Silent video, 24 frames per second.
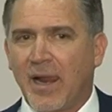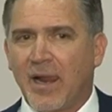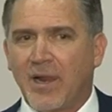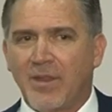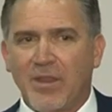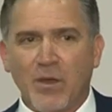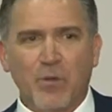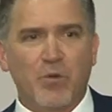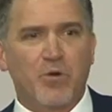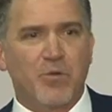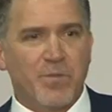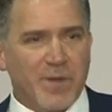
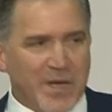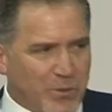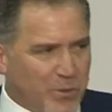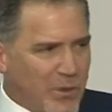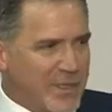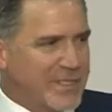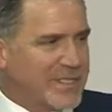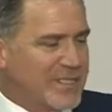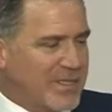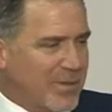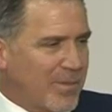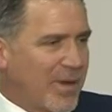that would meet
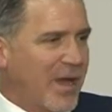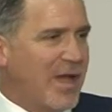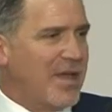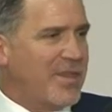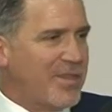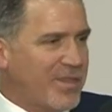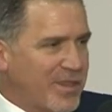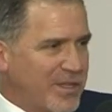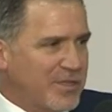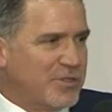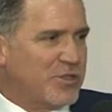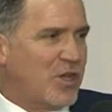once a
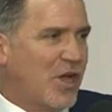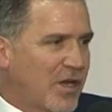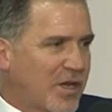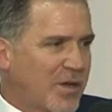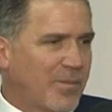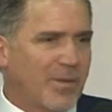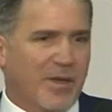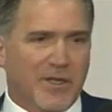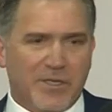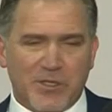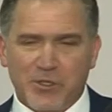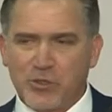month and talk
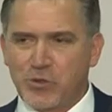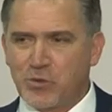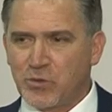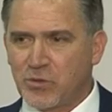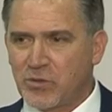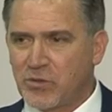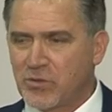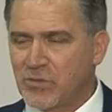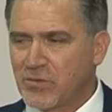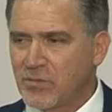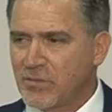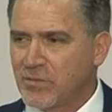about
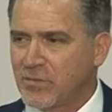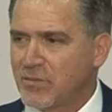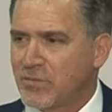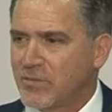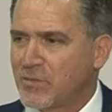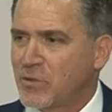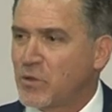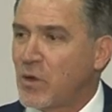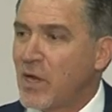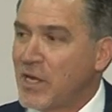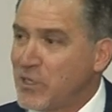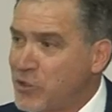issues.
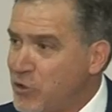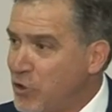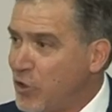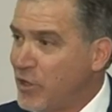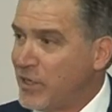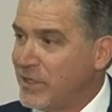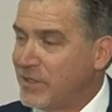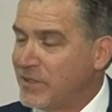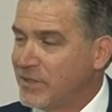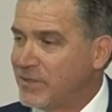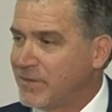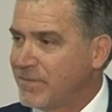So I
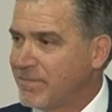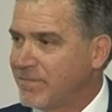joined.